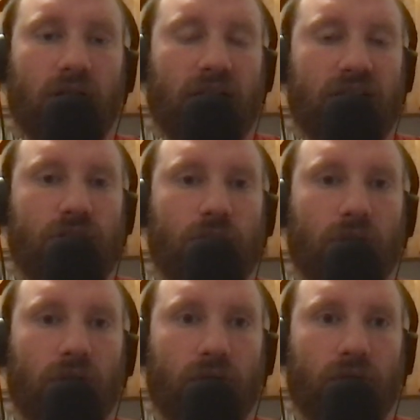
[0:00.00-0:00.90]
it's
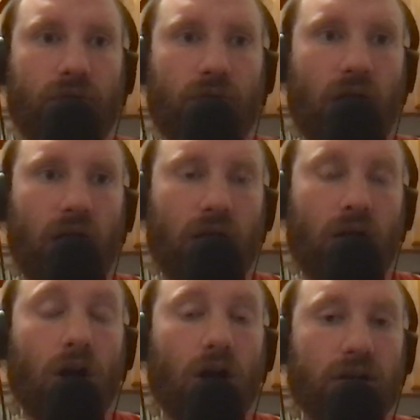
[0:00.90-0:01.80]
sort of
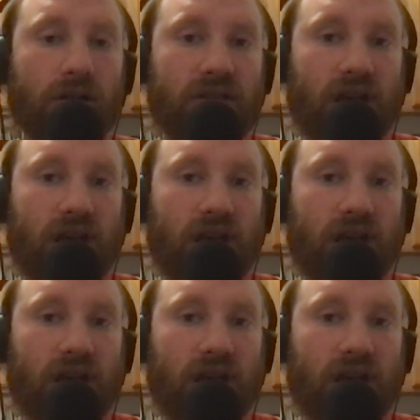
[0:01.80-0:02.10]
hard